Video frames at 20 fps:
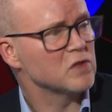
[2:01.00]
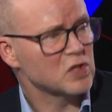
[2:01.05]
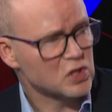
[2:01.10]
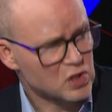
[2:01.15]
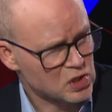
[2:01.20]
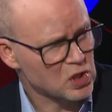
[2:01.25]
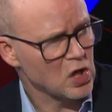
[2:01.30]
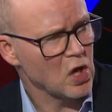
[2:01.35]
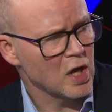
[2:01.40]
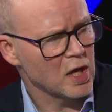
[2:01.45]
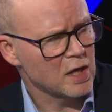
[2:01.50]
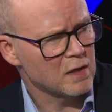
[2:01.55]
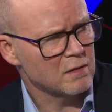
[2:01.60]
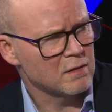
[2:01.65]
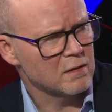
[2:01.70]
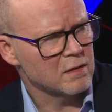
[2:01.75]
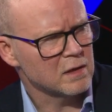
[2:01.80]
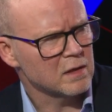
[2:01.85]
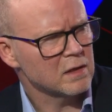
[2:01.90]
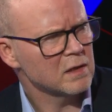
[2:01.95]
decide
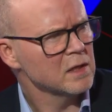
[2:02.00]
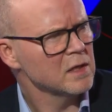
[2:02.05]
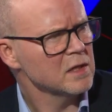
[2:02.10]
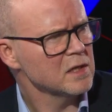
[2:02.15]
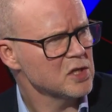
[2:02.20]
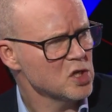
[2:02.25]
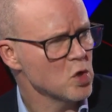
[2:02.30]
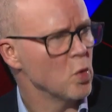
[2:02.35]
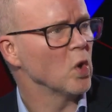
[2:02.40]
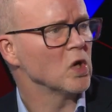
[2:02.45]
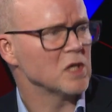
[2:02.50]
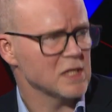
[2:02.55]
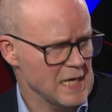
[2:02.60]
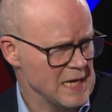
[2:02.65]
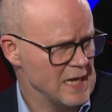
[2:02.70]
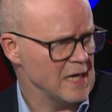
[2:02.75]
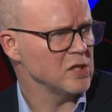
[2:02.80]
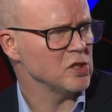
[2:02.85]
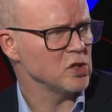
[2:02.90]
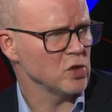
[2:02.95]
that you want to
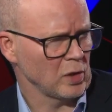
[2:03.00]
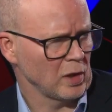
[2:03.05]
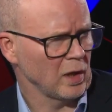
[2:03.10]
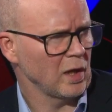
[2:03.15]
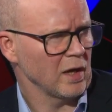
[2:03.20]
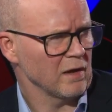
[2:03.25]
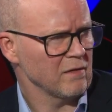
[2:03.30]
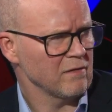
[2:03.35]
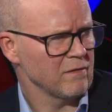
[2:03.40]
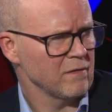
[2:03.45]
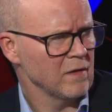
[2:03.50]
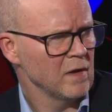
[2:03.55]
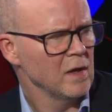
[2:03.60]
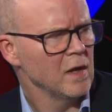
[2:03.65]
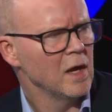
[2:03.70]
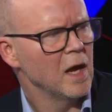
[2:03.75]
end your life,